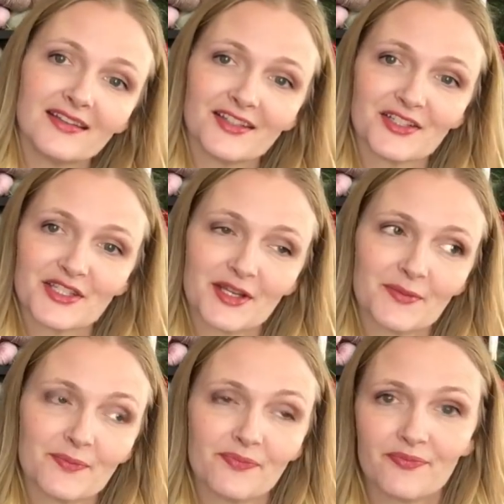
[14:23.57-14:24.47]
There's
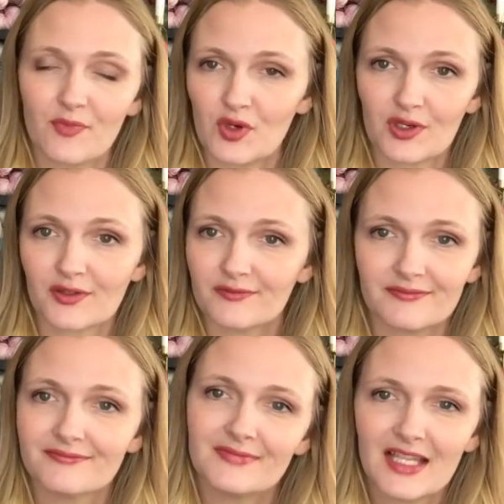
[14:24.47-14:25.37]
some more
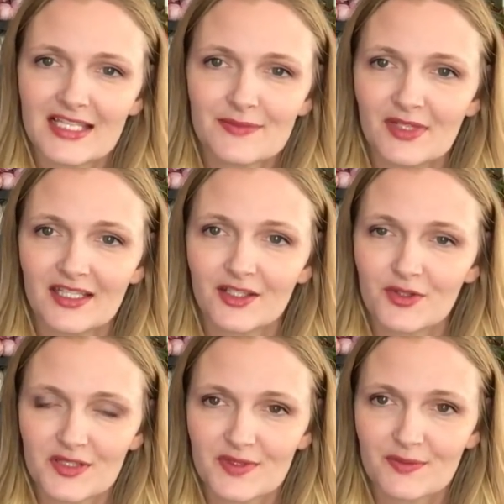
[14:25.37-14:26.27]
last minute
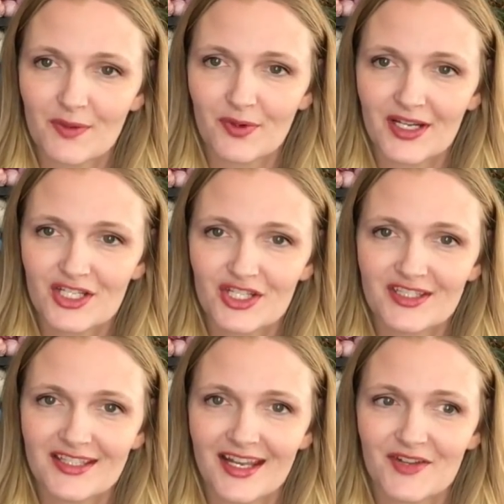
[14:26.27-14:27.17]
Christmas
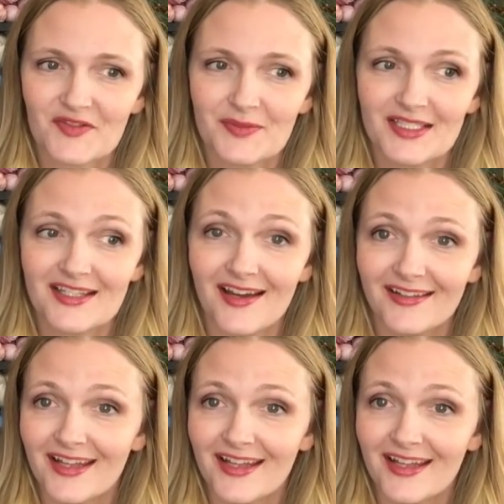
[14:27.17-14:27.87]
preparations that have to be done.